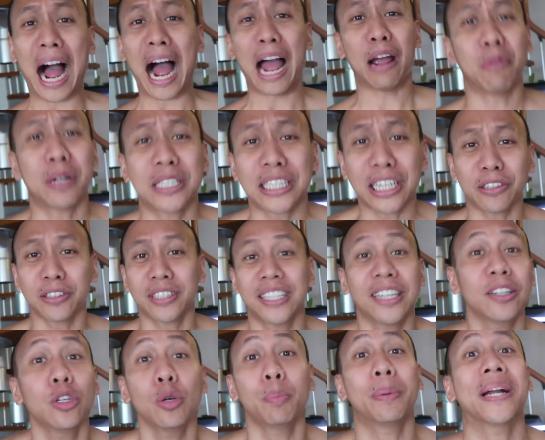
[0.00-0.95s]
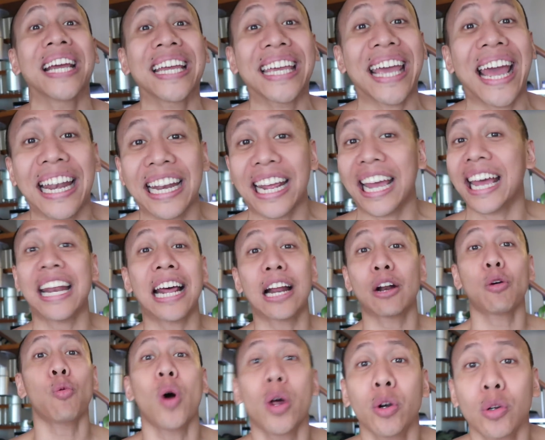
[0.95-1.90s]
I wish I could tell you, but I can't, and I
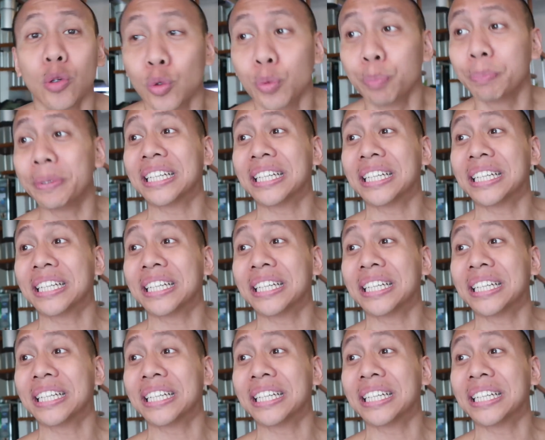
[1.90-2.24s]
don't want to